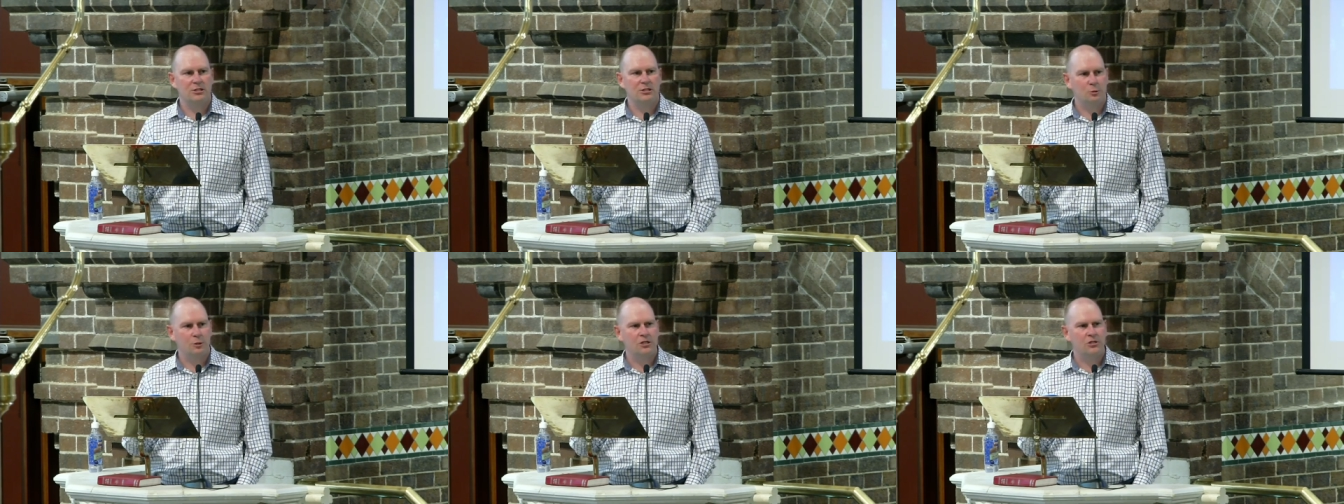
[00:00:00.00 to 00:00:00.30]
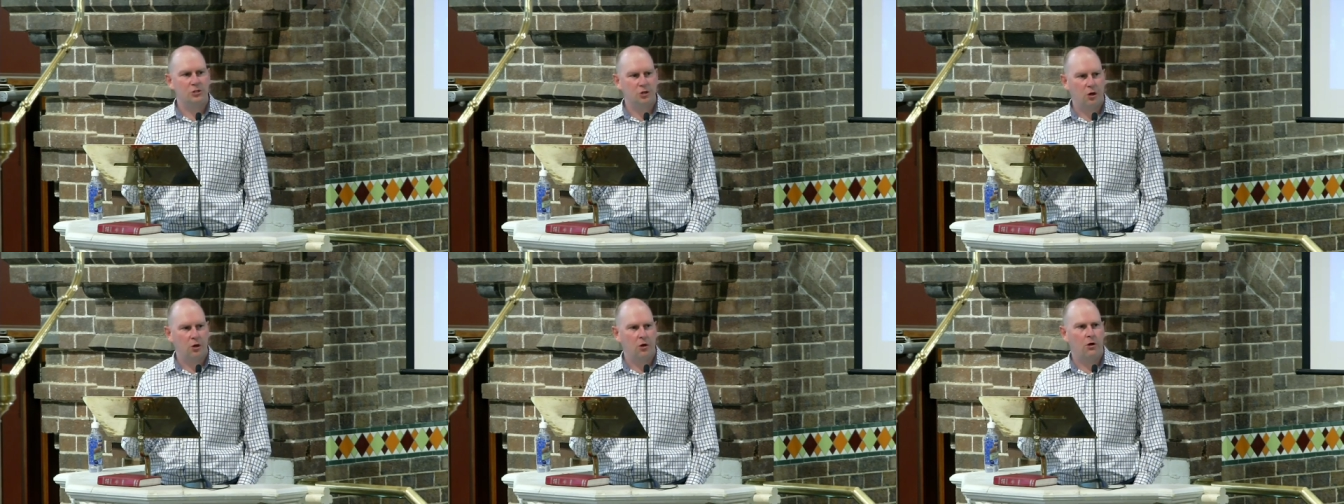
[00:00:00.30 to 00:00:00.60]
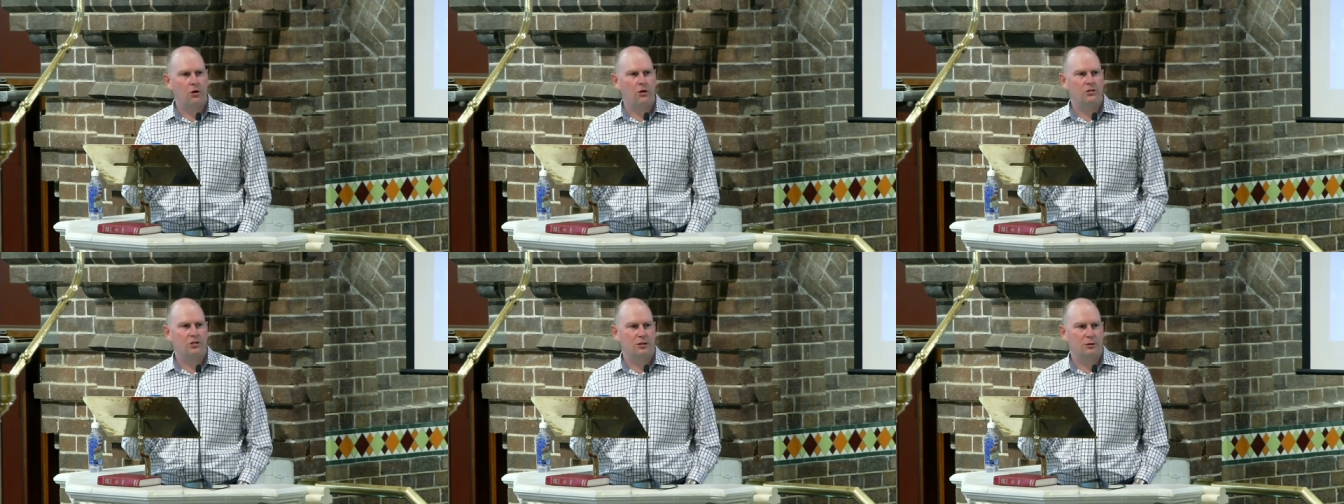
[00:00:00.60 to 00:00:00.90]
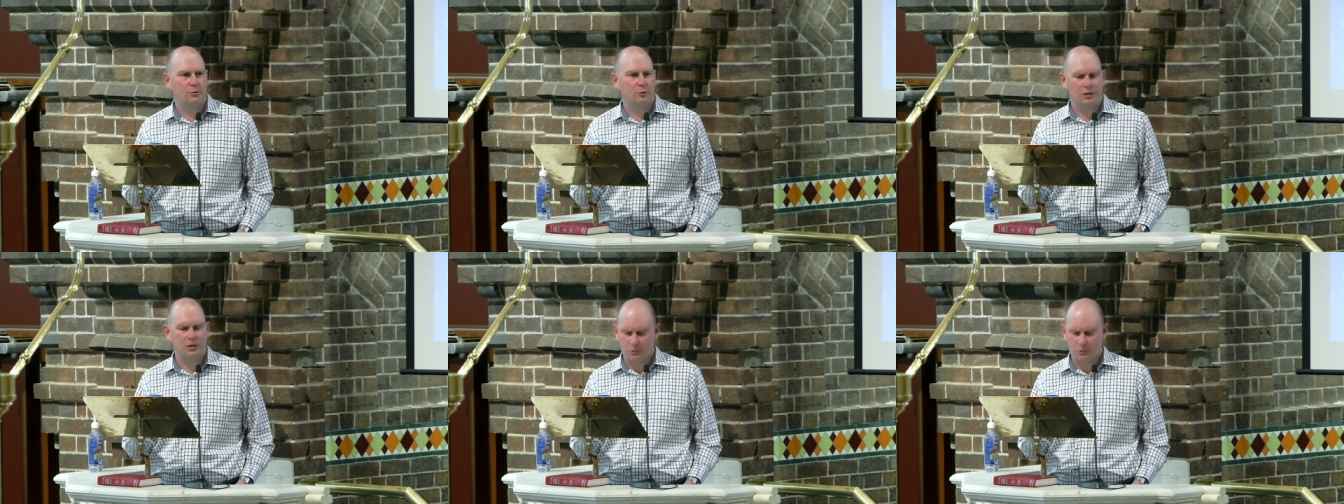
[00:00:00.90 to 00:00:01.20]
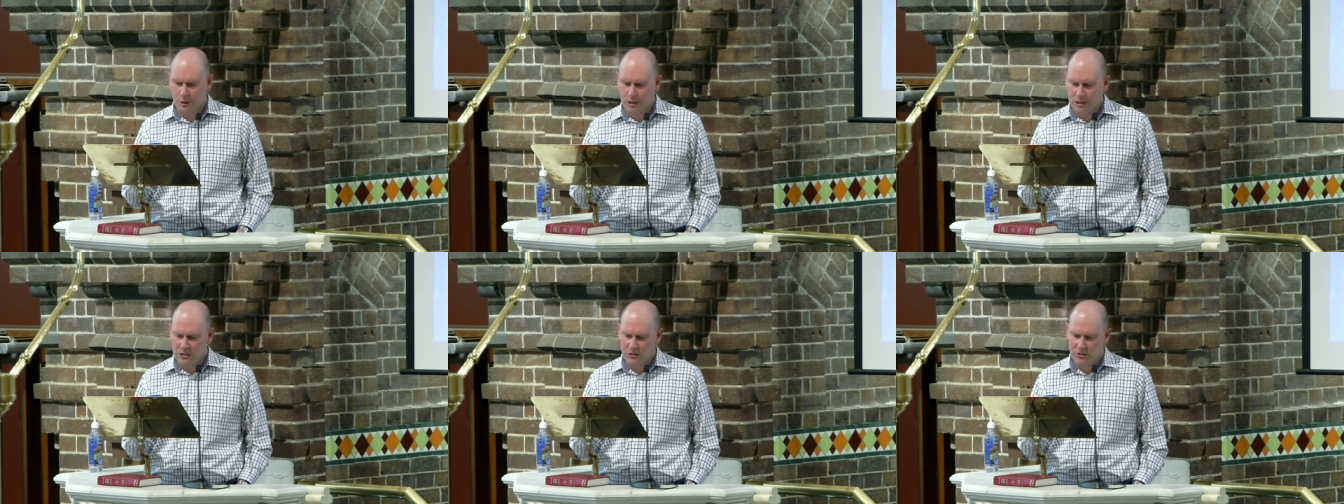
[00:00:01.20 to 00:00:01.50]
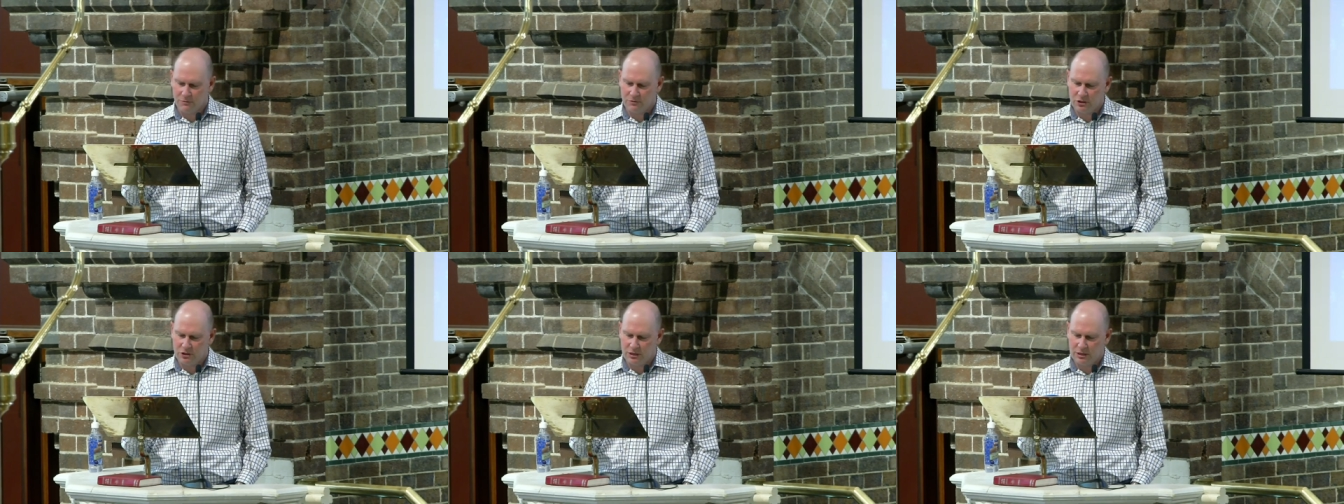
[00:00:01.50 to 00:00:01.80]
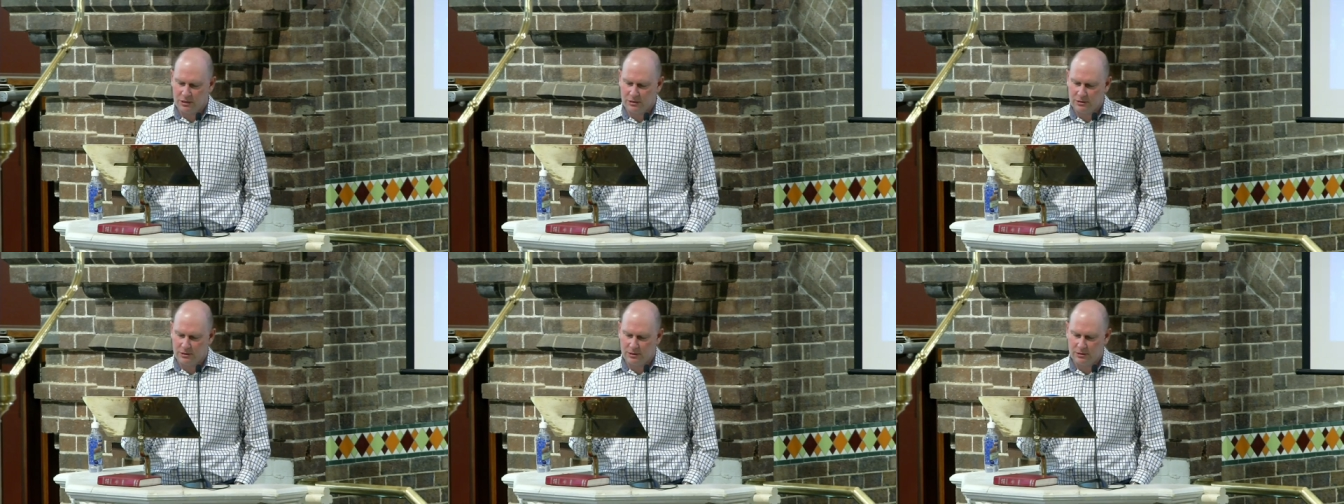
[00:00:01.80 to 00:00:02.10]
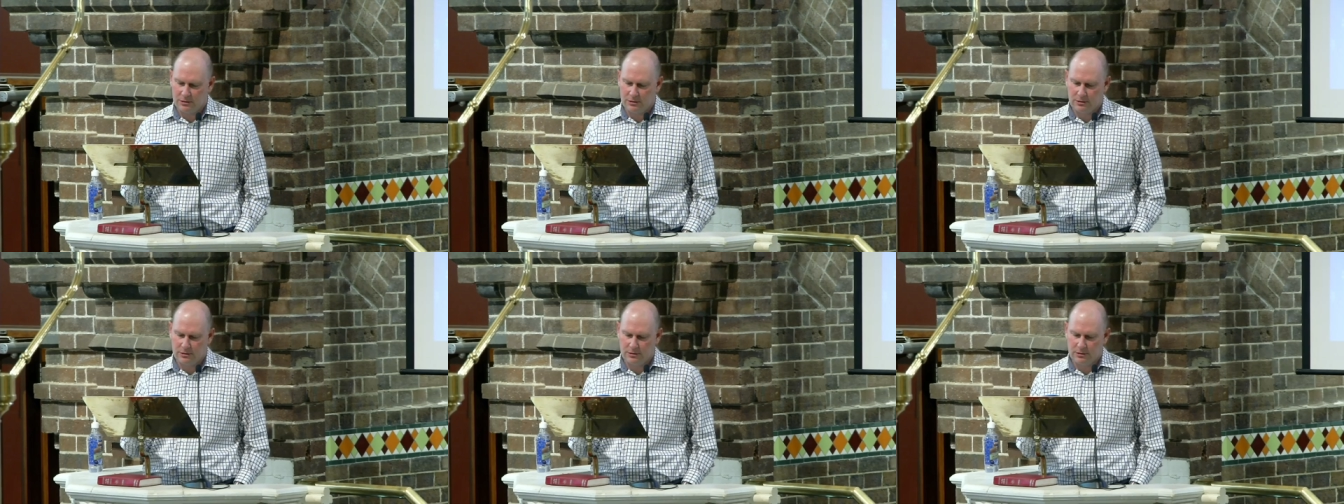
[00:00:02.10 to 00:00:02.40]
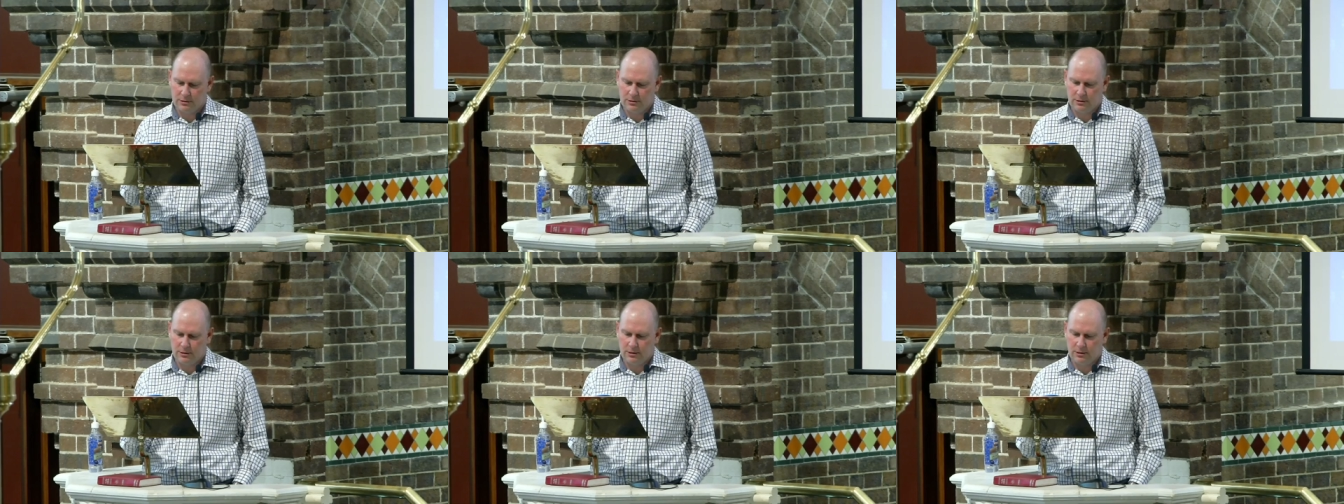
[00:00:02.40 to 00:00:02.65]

We turn to the resurrection of Jesus